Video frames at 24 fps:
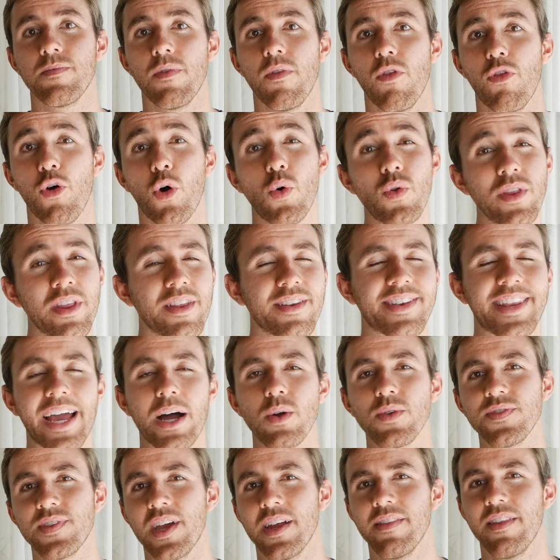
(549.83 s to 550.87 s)
The only
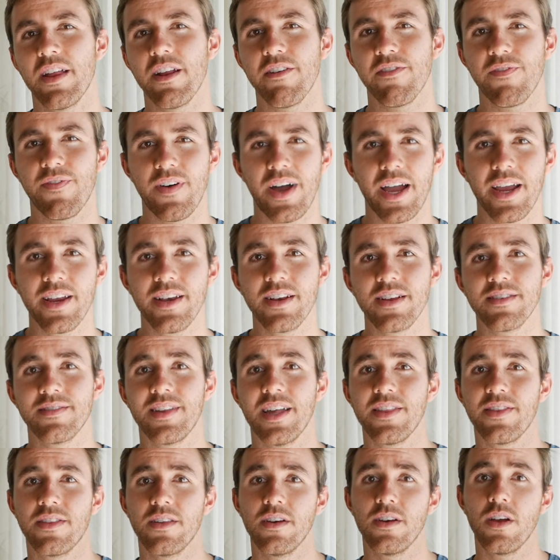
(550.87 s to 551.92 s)
downside that I find is
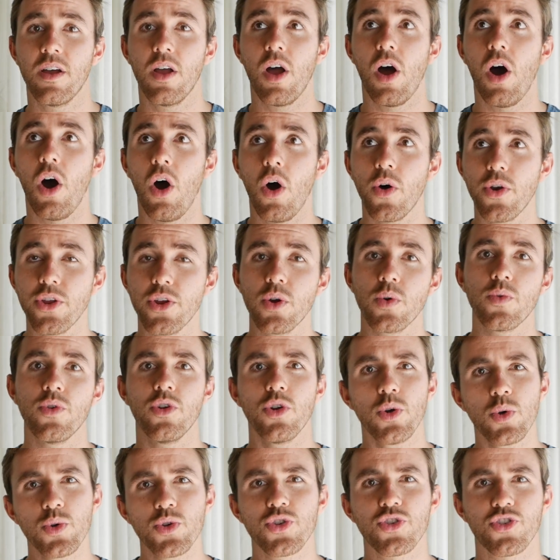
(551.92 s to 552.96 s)
that the audio
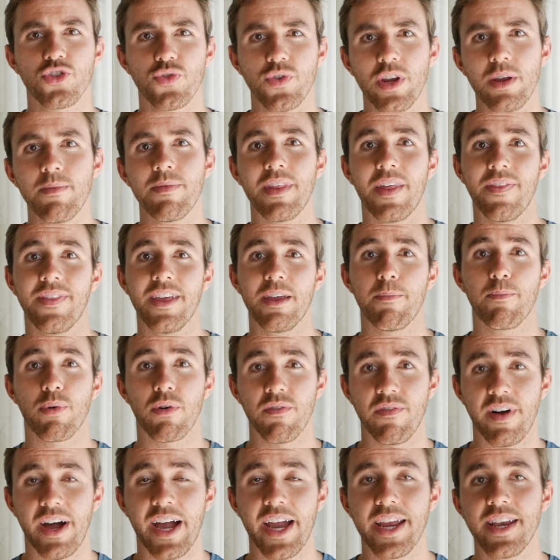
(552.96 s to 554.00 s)
news stream that they
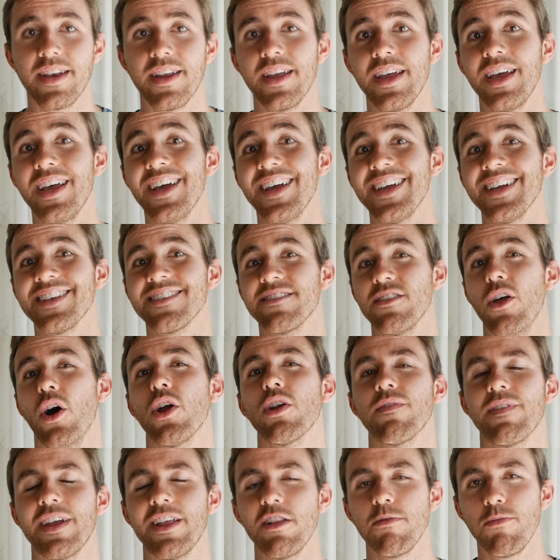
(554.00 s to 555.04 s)
provide is not
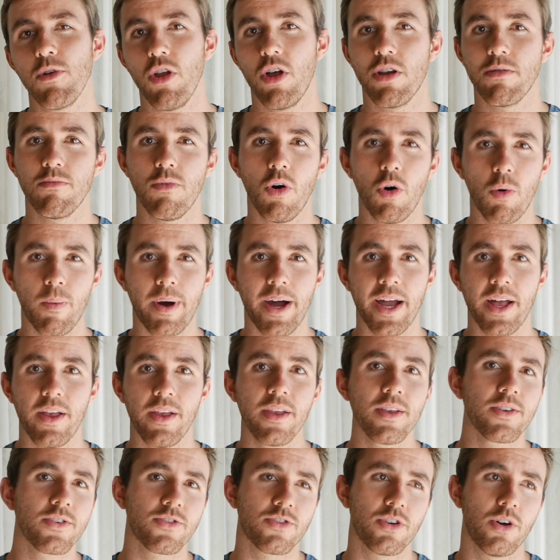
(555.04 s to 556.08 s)
available on
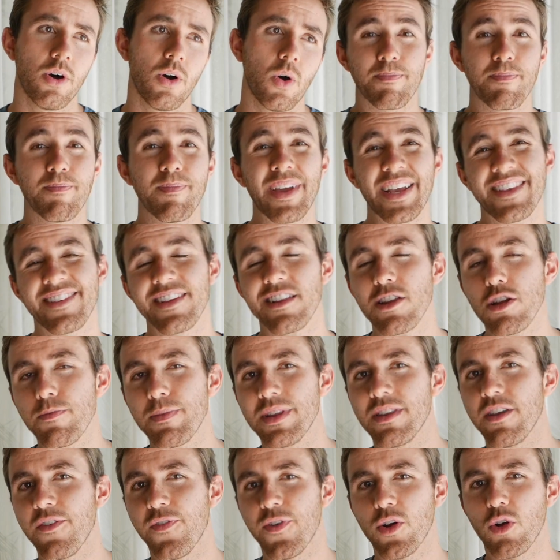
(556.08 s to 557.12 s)
mobile, so it makes it a little
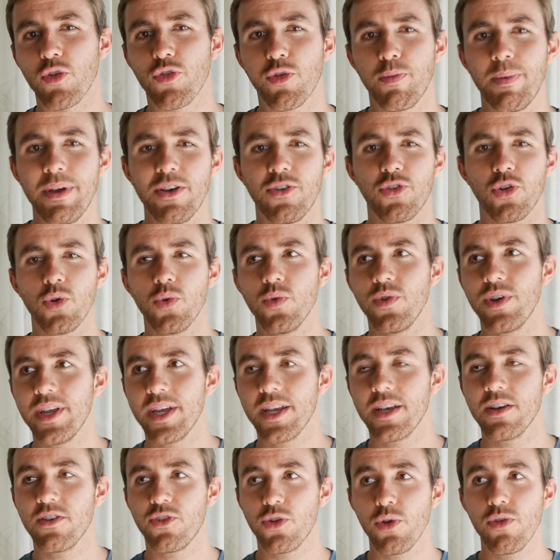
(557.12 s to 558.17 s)
bit difficult to be tuned
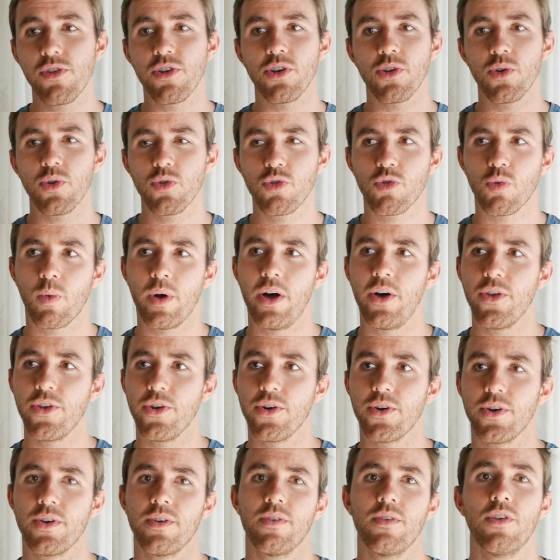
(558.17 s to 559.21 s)
in to the news while
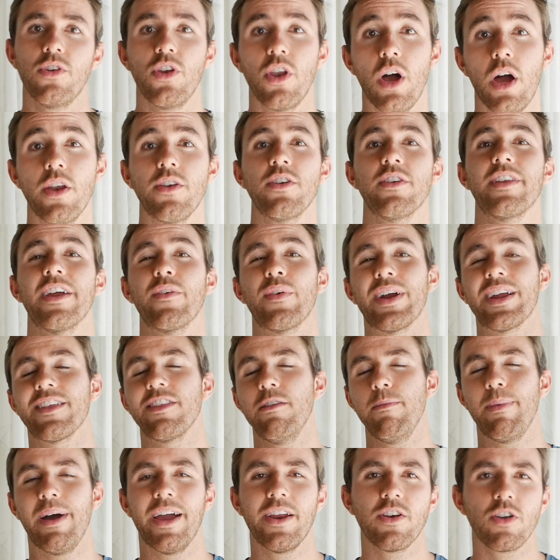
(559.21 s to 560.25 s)
you're not
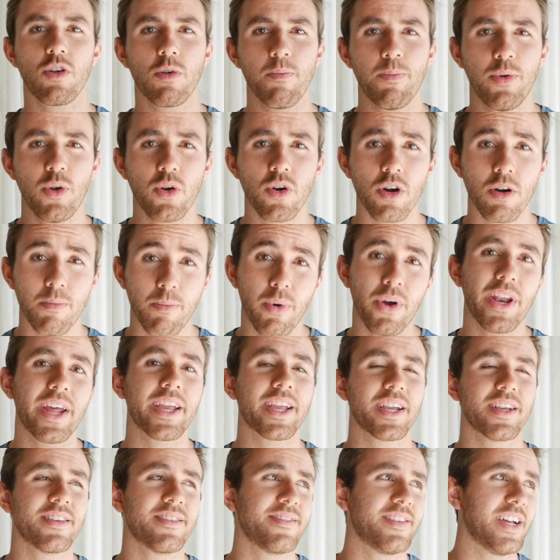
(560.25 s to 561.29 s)
directly behind a computer, but I
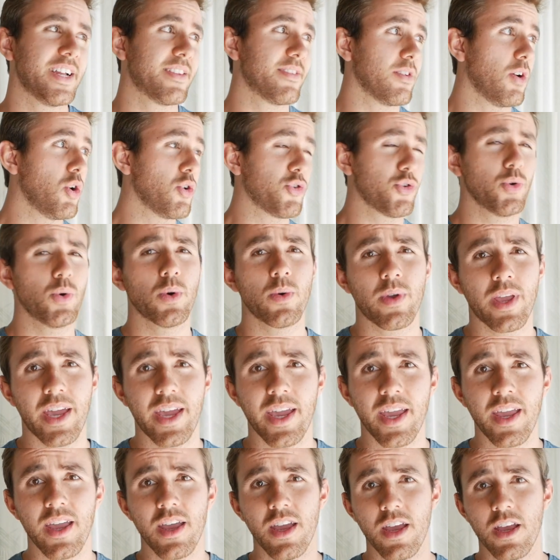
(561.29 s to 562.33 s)
guess that's also
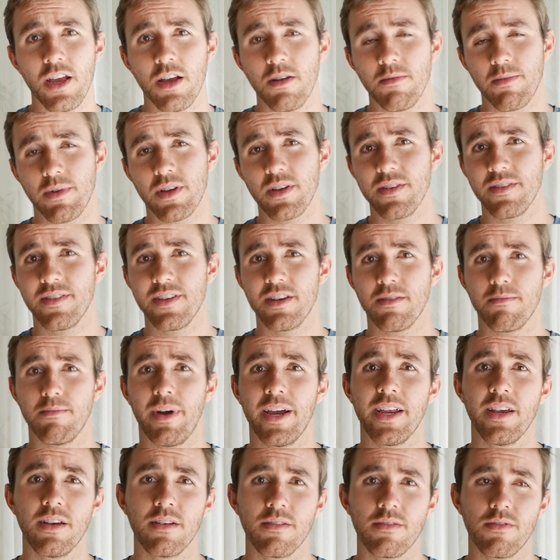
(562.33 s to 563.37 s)
okay because it
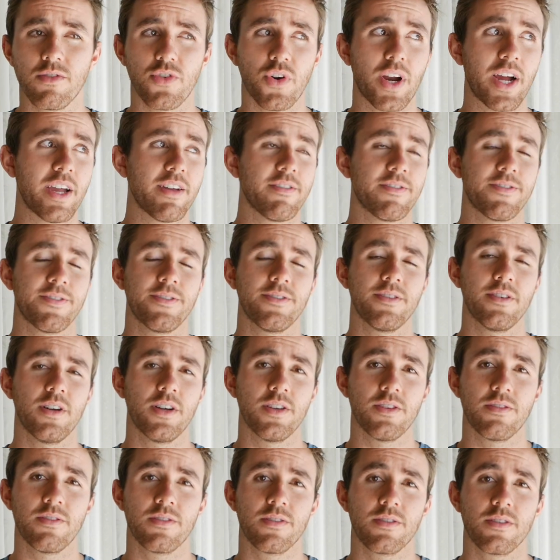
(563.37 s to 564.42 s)
might drive
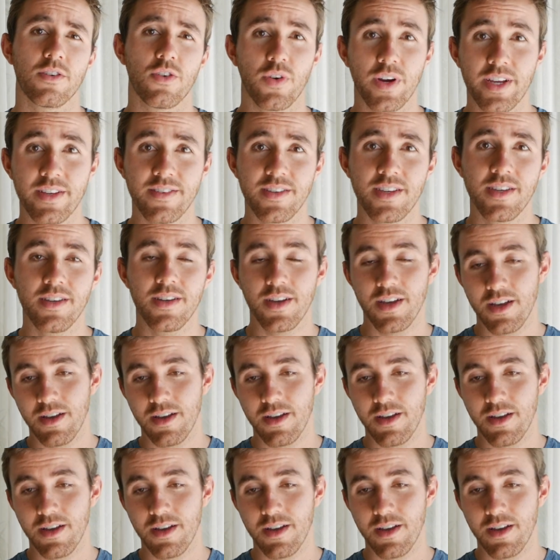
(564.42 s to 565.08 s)
us crazy.